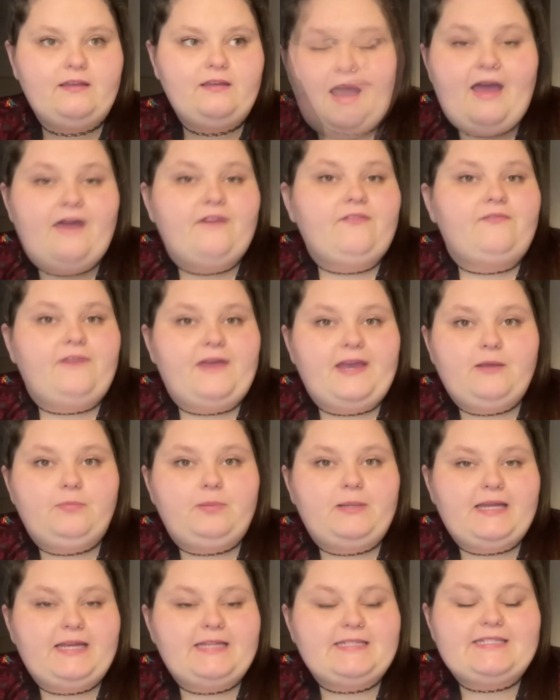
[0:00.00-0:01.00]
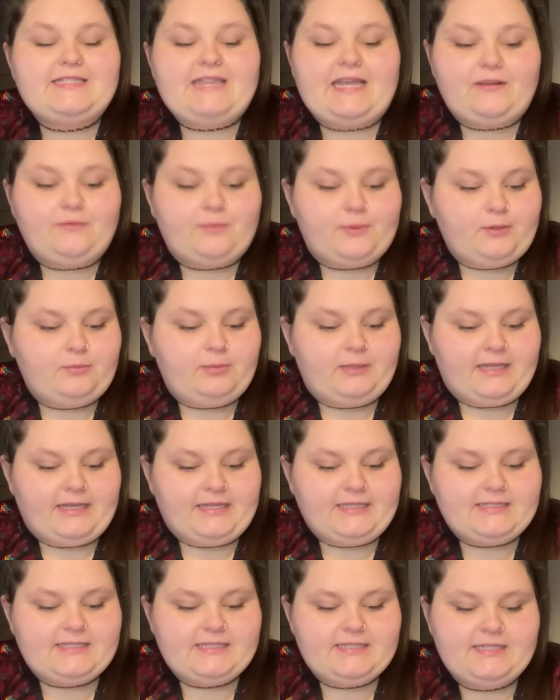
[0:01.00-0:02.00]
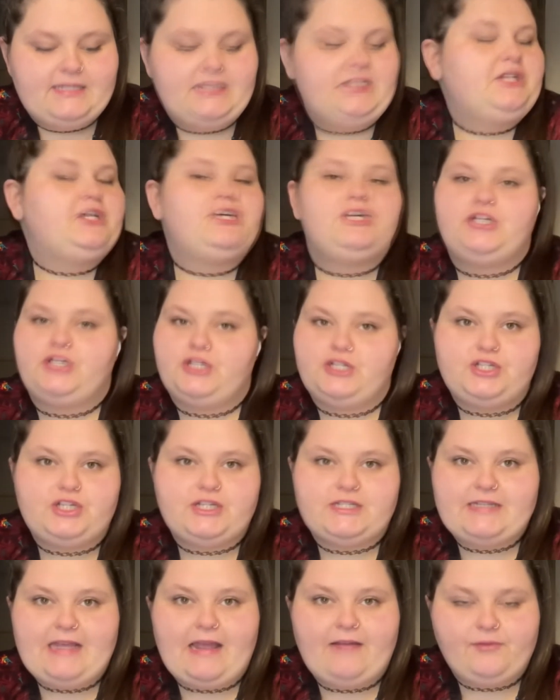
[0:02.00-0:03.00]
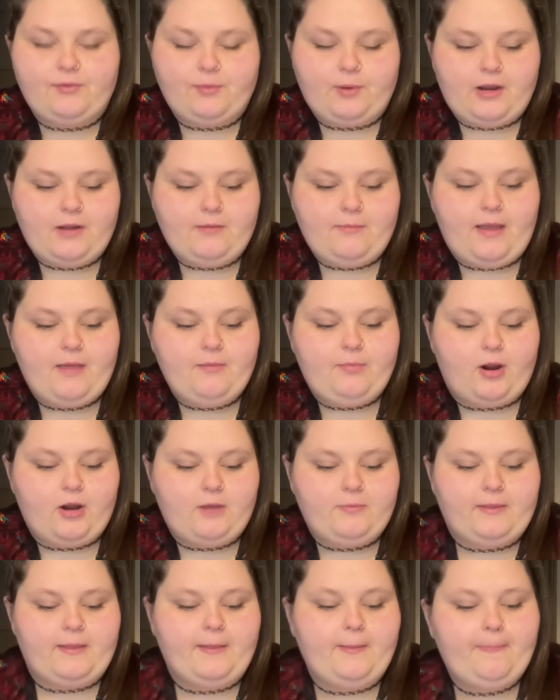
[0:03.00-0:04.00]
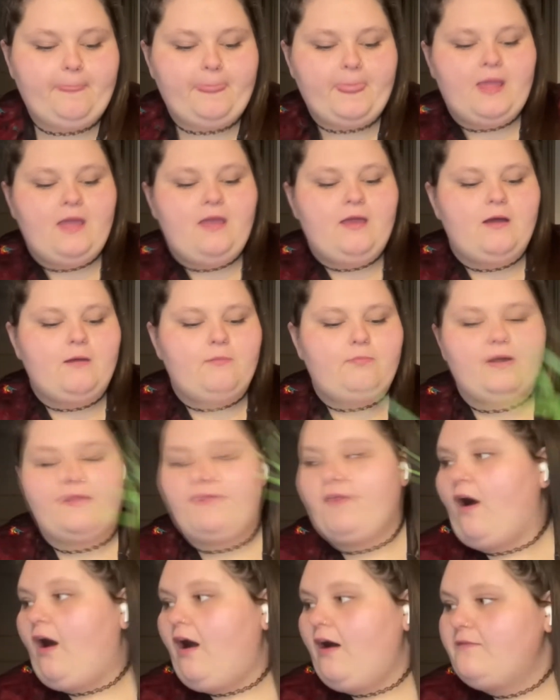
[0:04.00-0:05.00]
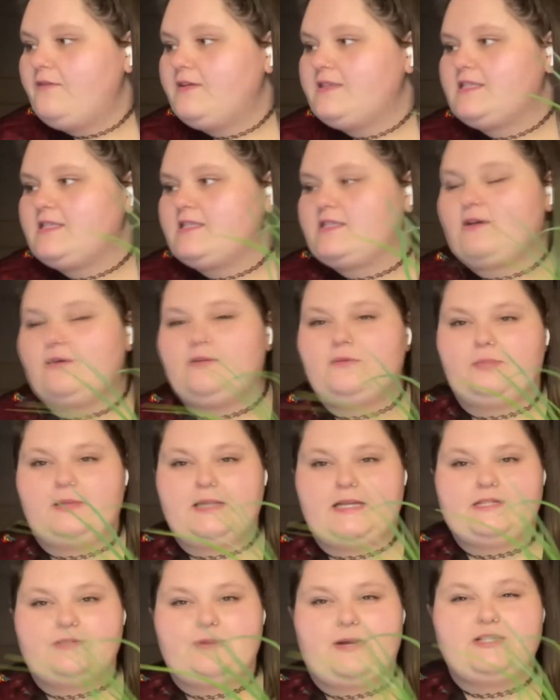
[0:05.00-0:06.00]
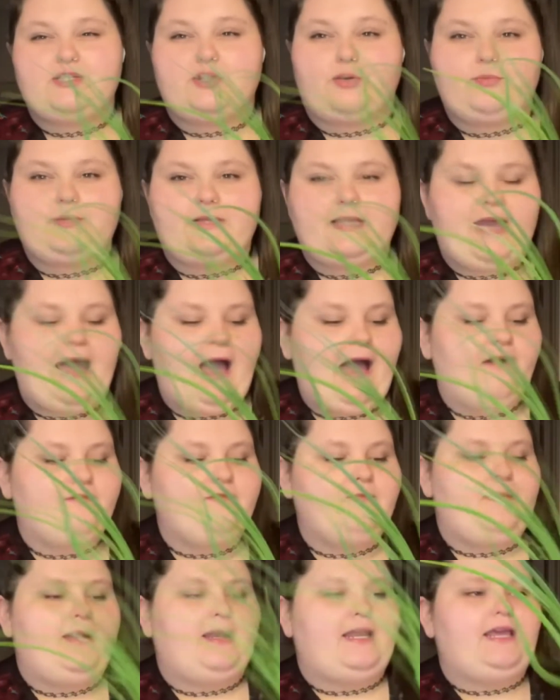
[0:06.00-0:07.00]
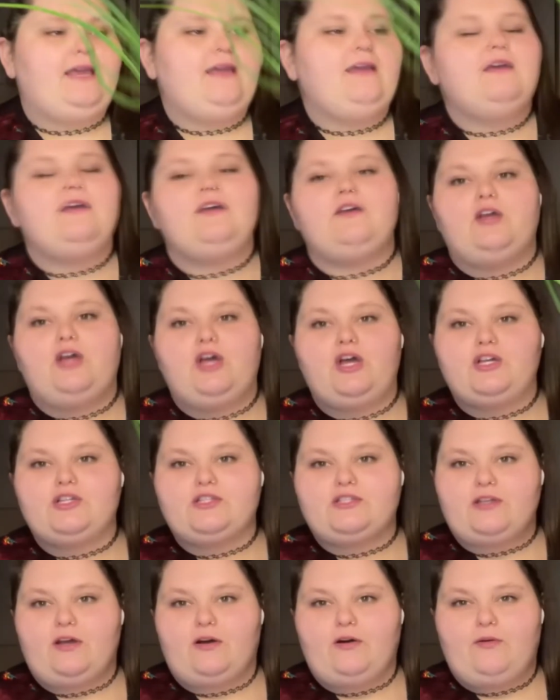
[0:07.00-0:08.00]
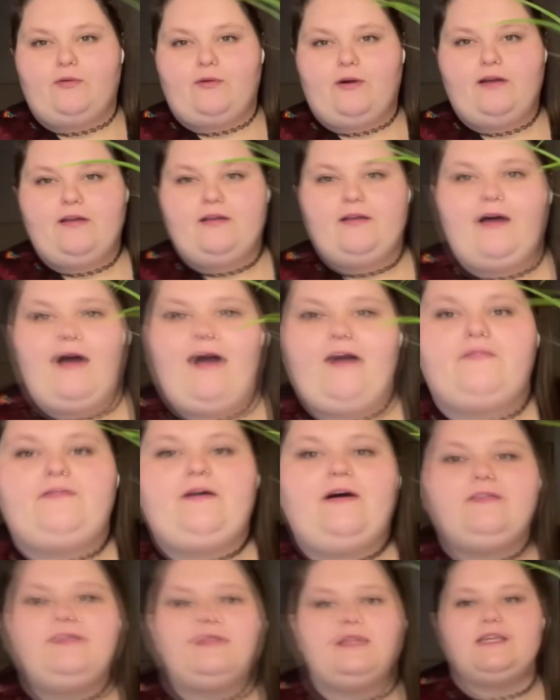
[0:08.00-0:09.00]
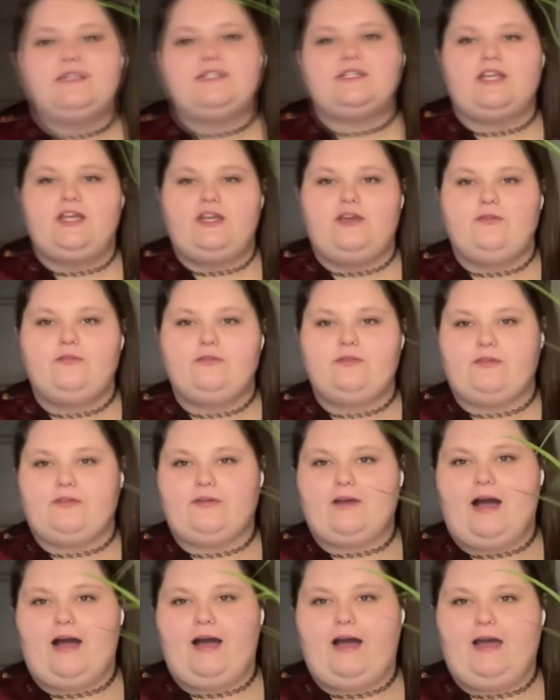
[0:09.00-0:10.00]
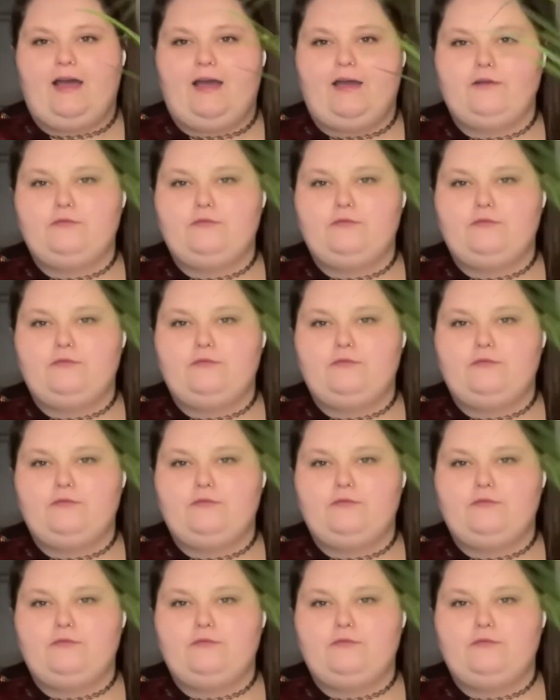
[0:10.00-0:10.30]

I have fake plants and real plants just everywhere in my apartment, but the office is the only place where I don't really have many. So I found this cute little guy.